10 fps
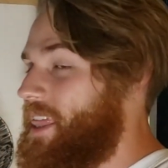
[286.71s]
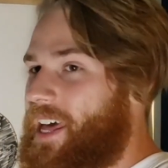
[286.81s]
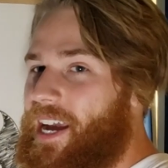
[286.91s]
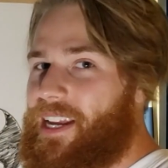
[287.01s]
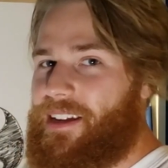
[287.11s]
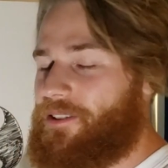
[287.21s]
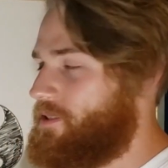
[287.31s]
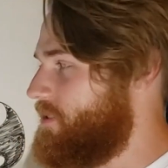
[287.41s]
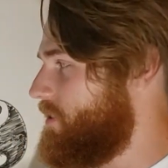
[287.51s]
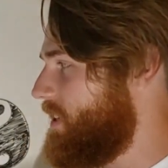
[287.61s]

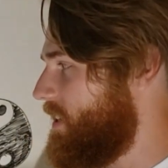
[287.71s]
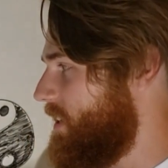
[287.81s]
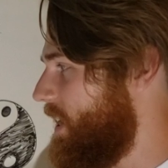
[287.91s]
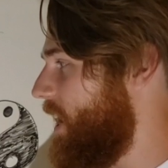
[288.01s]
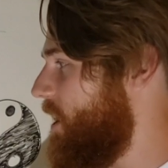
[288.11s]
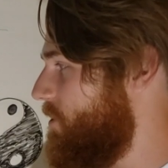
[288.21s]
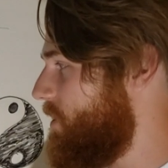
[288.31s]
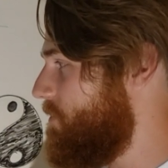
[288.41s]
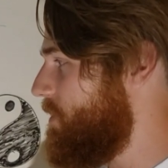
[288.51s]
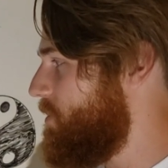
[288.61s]
How
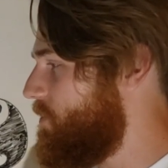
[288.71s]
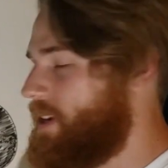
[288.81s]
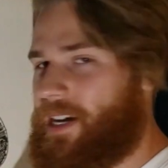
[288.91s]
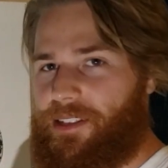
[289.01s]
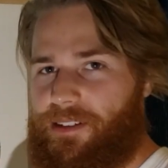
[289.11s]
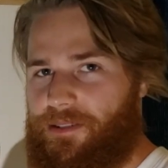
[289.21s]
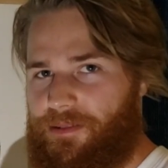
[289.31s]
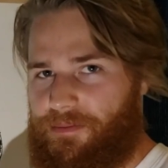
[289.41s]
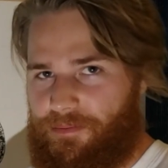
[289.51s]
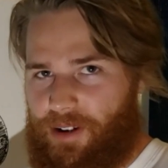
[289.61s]
other people react
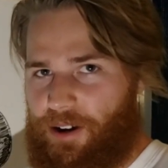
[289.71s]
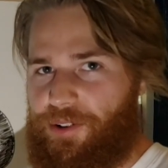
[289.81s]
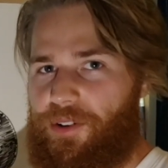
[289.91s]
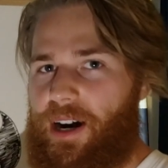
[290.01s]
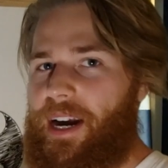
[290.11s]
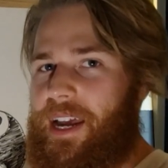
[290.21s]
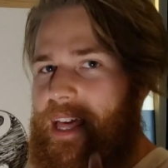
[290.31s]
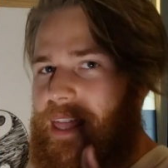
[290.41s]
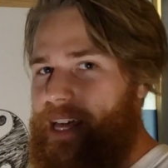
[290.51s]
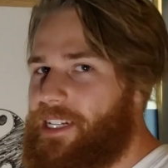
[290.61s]
to how you are.
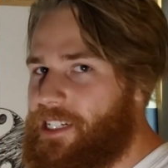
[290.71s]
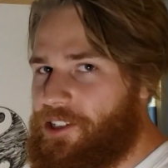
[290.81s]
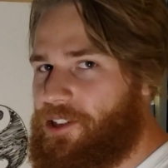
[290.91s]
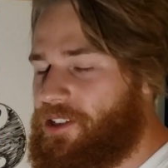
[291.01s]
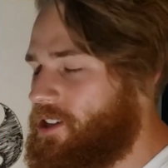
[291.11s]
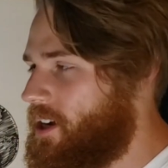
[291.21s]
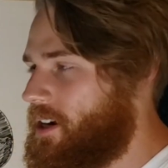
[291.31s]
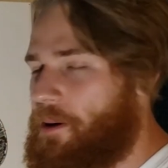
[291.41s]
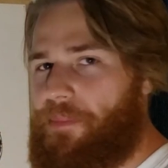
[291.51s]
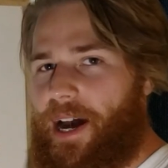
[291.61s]
That's actually
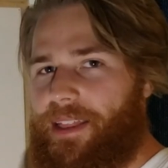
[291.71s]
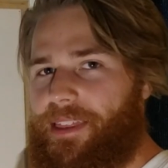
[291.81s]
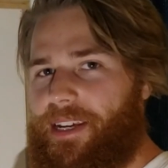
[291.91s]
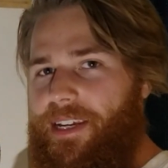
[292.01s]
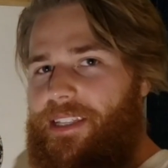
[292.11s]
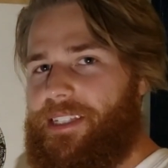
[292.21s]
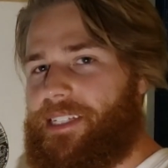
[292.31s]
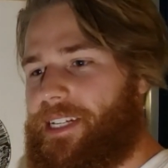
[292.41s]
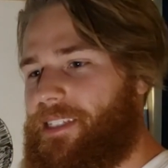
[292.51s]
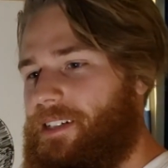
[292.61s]
not a bad thing, in the
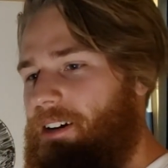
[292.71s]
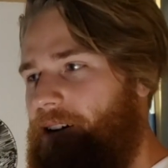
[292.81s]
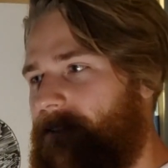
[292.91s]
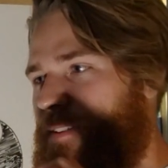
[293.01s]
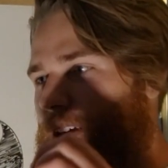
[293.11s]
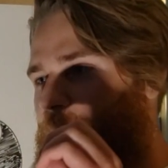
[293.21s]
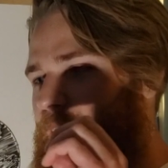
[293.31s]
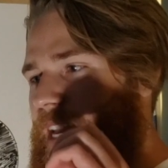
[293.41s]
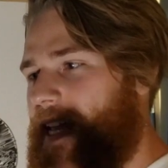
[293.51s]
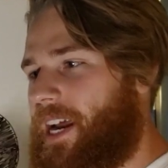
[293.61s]
sense of
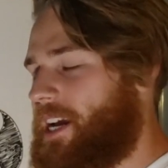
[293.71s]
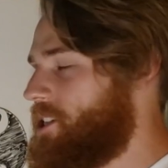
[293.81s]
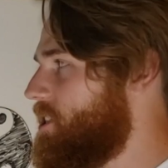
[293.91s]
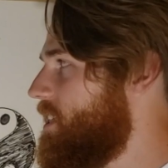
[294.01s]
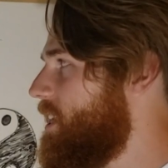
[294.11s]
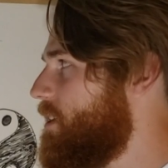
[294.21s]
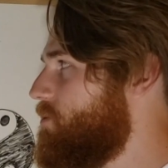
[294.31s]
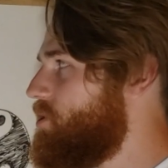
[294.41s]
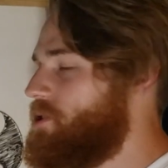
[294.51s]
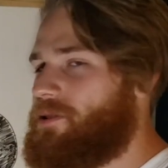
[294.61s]
it actually
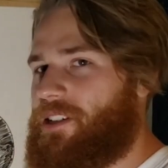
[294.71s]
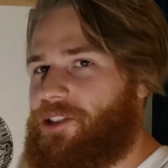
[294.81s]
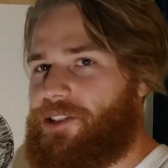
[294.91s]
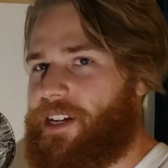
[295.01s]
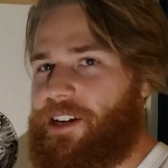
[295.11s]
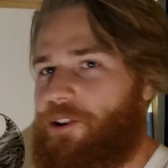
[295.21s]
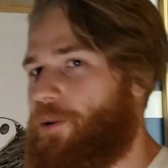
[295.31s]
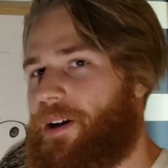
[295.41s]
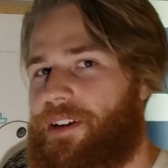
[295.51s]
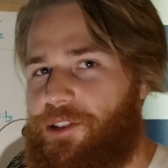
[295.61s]
enables you to just
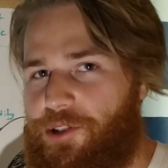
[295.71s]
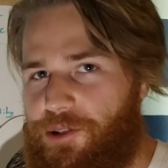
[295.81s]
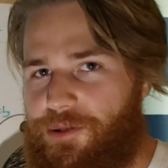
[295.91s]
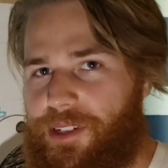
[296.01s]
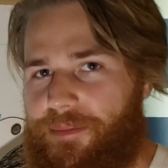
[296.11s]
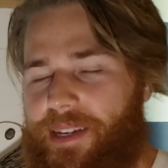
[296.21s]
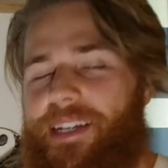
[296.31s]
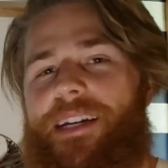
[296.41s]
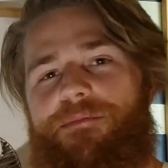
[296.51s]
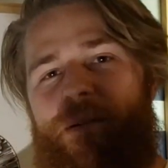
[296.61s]
go out and do
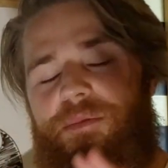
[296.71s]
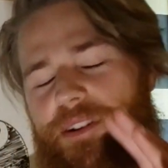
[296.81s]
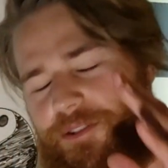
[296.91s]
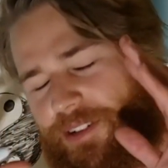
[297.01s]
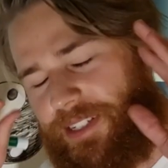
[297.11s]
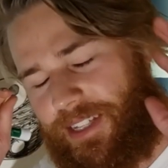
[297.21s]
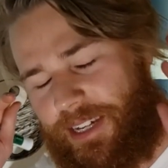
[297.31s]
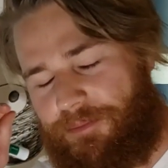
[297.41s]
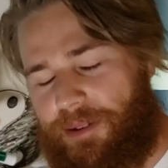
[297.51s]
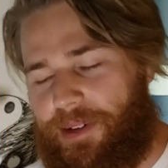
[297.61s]
something. Yes, people are going
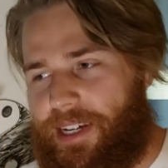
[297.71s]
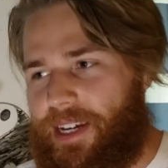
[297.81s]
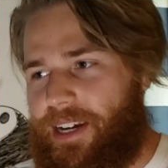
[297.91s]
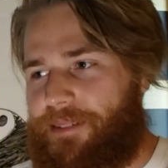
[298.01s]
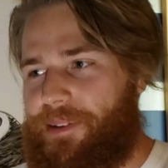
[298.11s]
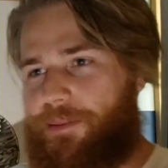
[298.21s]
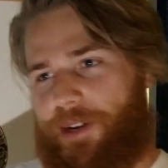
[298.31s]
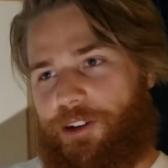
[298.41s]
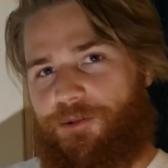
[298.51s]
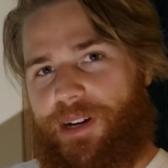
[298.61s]
to maybe be a
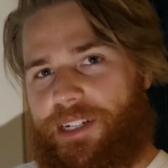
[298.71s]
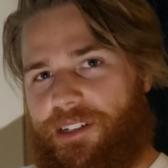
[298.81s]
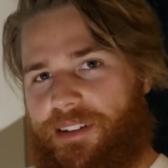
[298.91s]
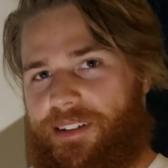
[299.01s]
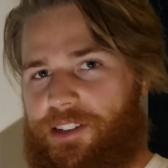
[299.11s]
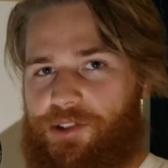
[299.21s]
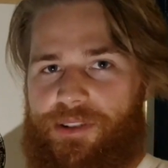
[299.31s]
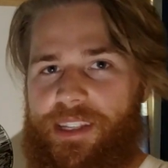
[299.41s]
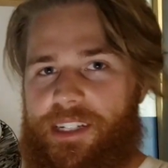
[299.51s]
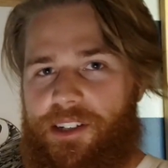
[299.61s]
bit cringe at
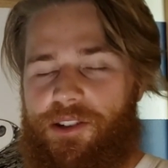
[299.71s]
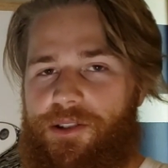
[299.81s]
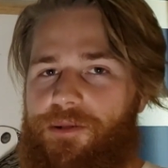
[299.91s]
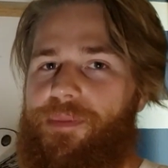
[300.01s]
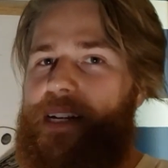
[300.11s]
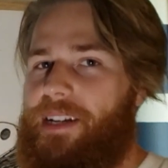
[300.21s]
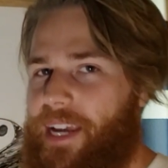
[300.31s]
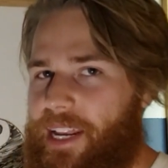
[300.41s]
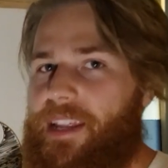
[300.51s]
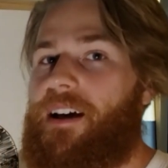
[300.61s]
certain things that you do, but
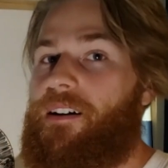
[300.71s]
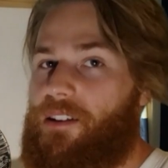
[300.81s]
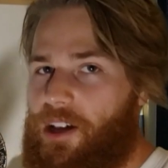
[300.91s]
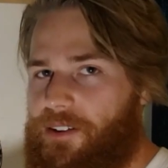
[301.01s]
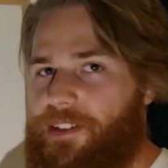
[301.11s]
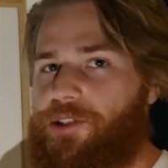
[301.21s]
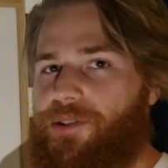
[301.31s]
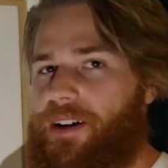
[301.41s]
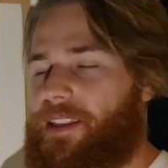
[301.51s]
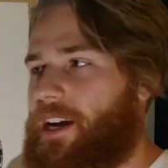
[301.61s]
again, a lot of it is
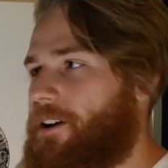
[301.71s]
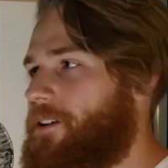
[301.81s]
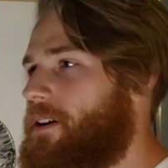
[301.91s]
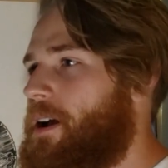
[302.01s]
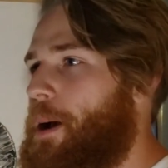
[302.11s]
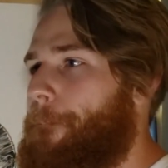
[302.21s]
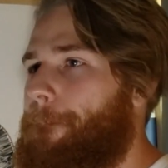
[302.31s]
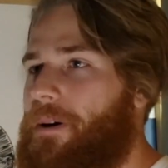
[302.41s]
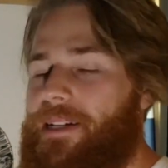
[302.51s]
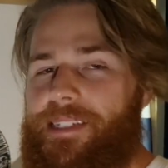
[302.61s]
trial and error.
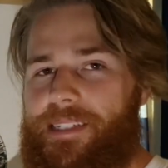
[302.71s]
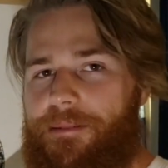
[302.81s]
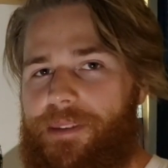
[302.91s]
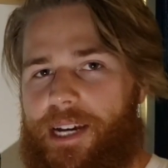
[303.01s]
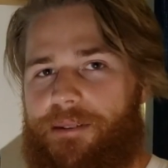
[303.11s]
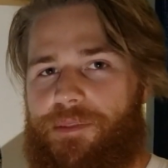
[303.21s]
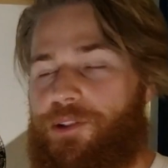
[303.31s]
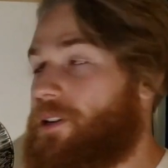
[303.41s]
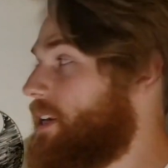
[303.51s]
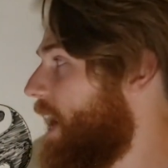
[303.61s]
But sometimes
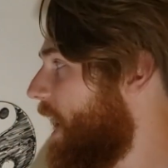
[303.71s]
you can